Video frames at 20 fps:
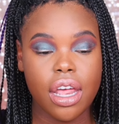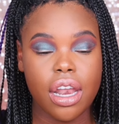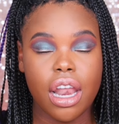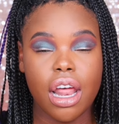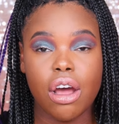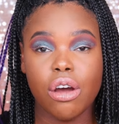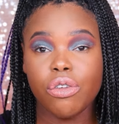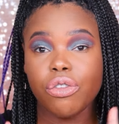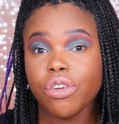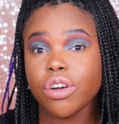
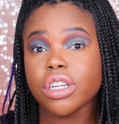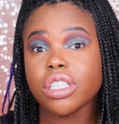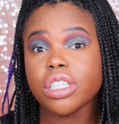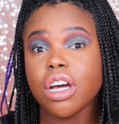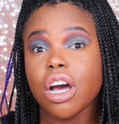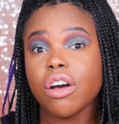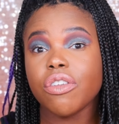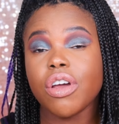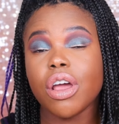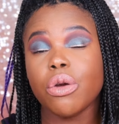Now first
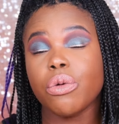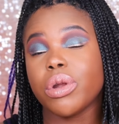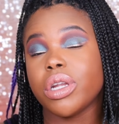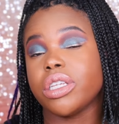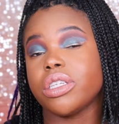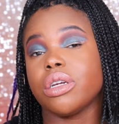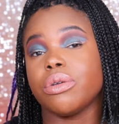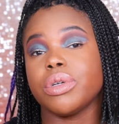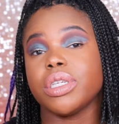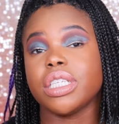off, I want to
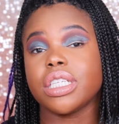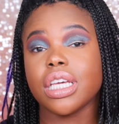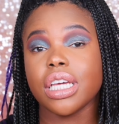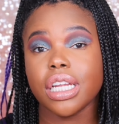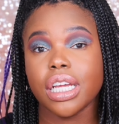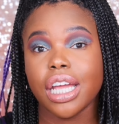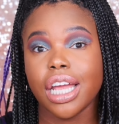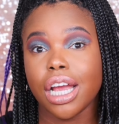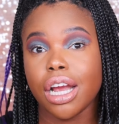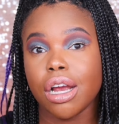start with
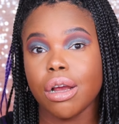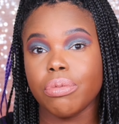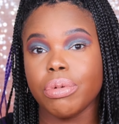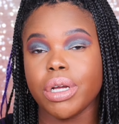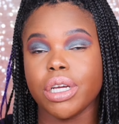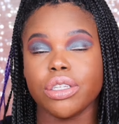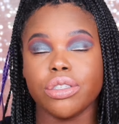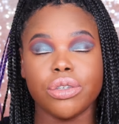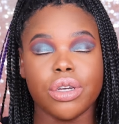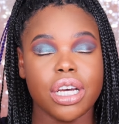skincare
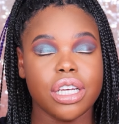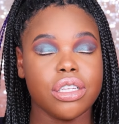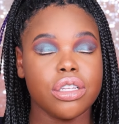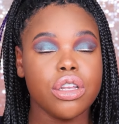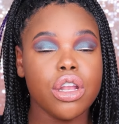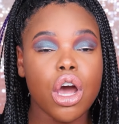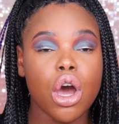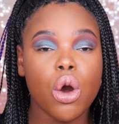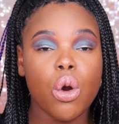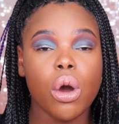because you guys
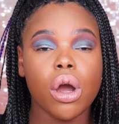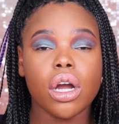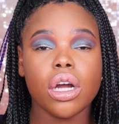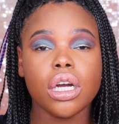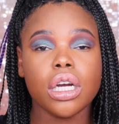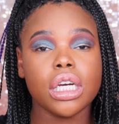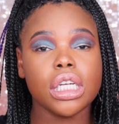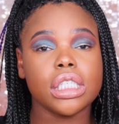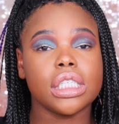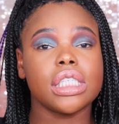know
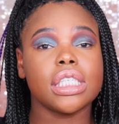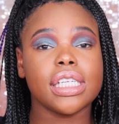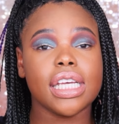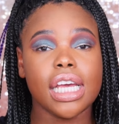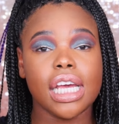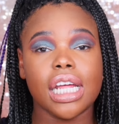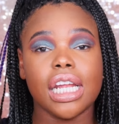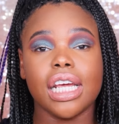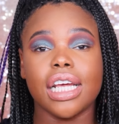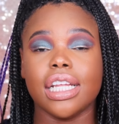good
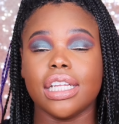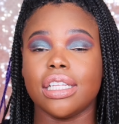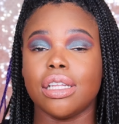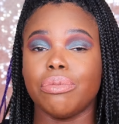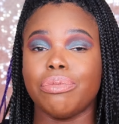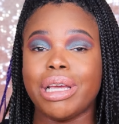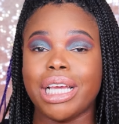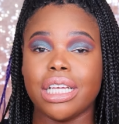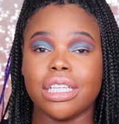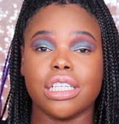skin is the
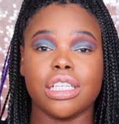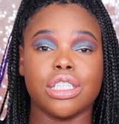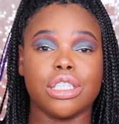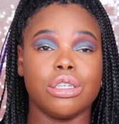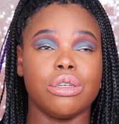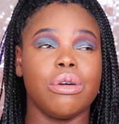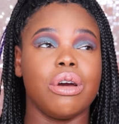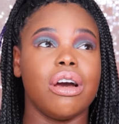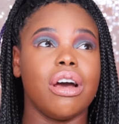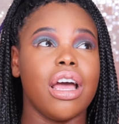base
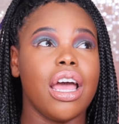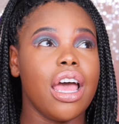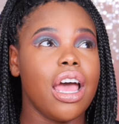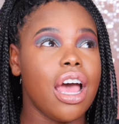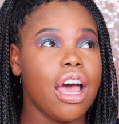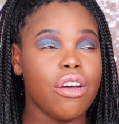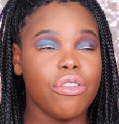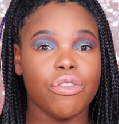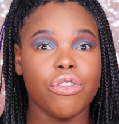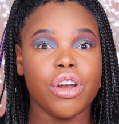to
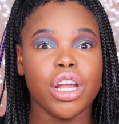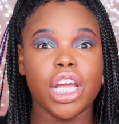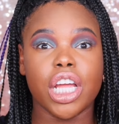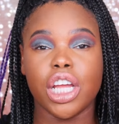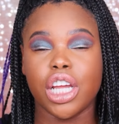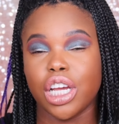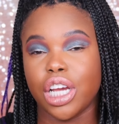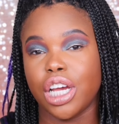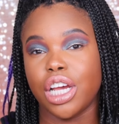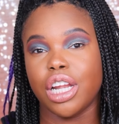every
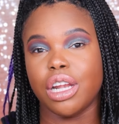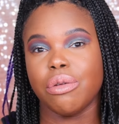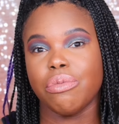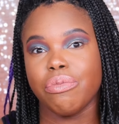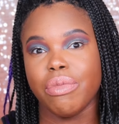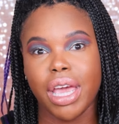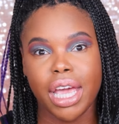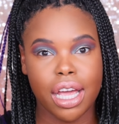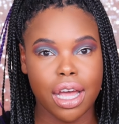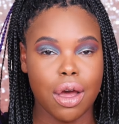good
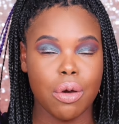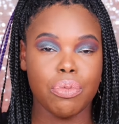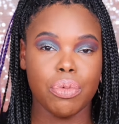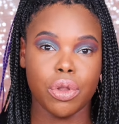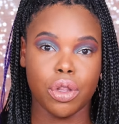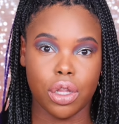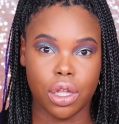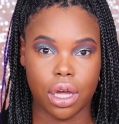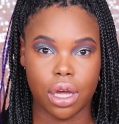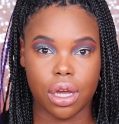makeup
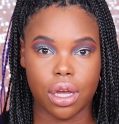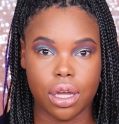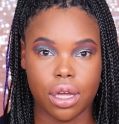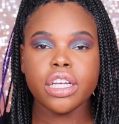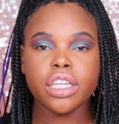look.